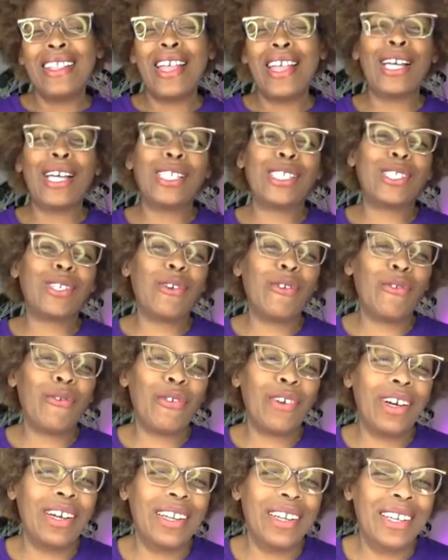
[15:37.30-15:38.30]
That's so
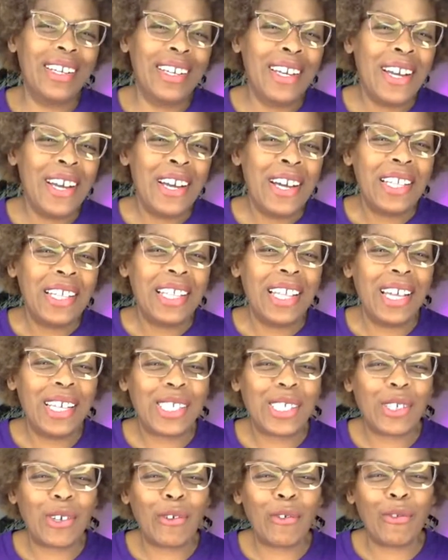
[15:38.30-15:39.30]
funny.
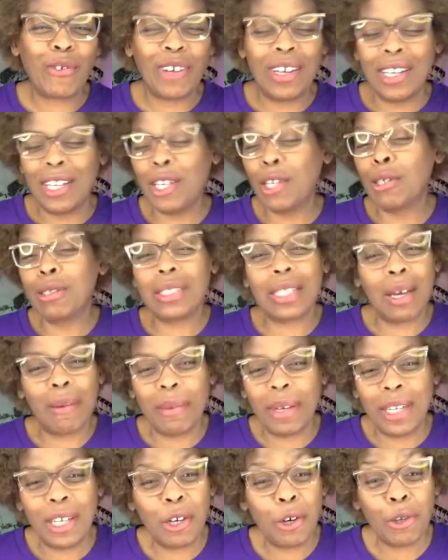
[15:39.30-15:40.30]
So funny. Usually I'm
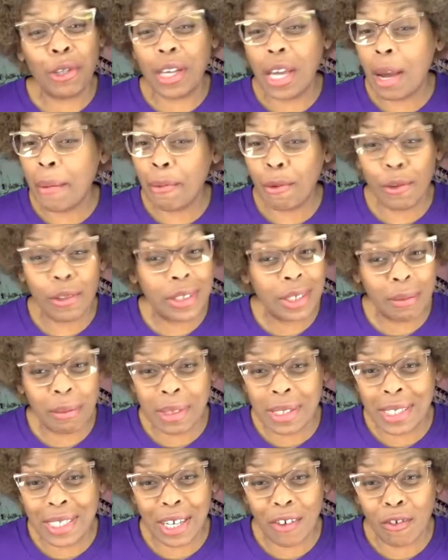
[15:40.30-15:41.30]
in here yammering to
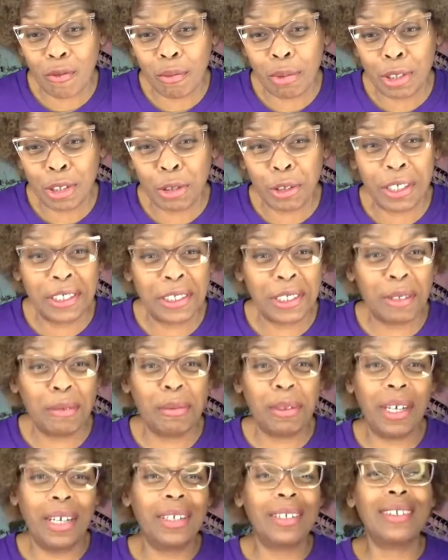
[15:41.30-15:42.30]
myself, Patricia,
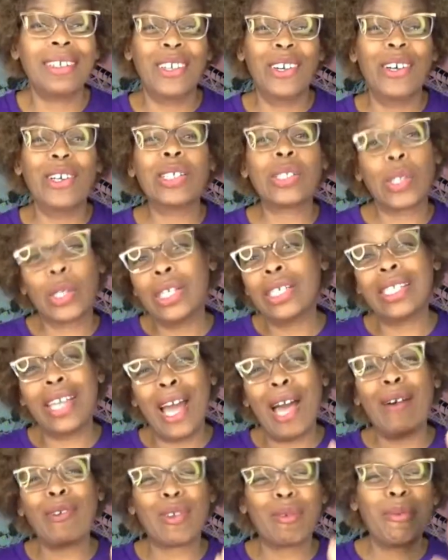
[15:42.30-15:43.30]
but it's good to
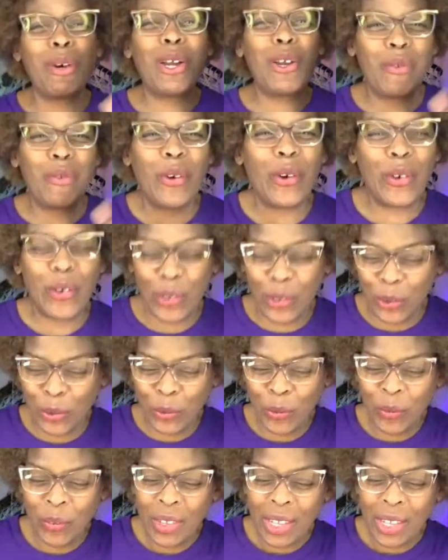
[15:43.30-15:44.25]
have somebody roll through.